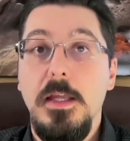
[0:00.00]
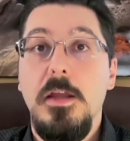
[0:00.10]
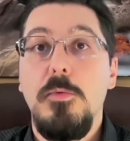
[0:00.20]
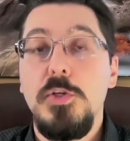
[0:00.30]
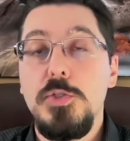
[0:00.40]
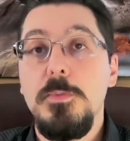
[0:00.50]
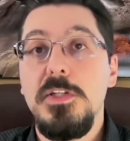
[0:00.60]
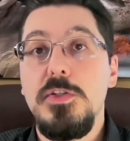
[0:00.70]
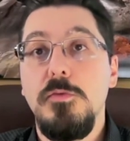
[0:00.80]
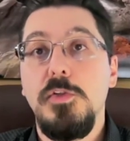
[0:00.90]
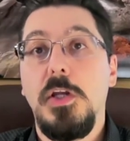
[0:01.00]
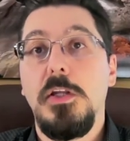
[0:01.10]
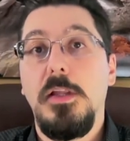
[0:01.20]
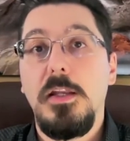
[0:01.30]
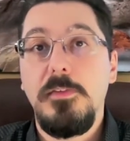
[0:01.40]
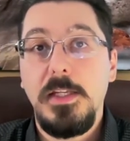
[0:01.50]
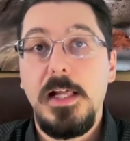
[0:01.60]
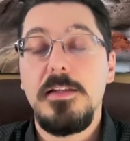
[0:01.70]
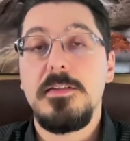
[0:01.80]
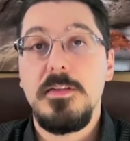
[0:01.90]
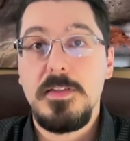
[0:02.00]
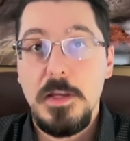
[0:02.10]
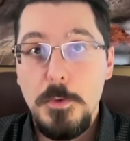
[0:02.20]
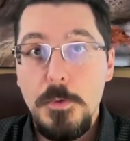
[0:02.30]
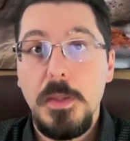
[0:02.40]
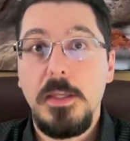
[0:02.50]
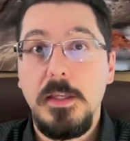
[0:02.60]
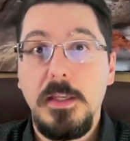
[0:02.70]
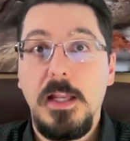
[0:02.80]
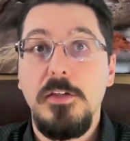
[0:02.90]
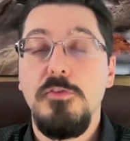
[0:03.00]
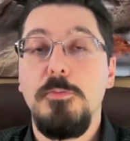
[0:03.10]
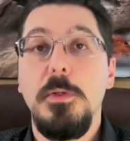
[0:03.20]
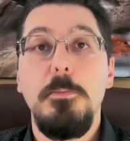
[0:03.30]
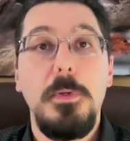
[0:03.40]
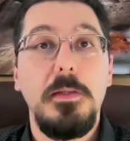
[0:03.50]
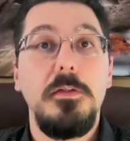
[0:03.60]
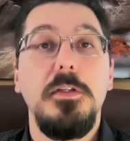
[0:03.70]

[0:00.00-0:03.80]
which means you've done a lot of analysis and thinking and you've been better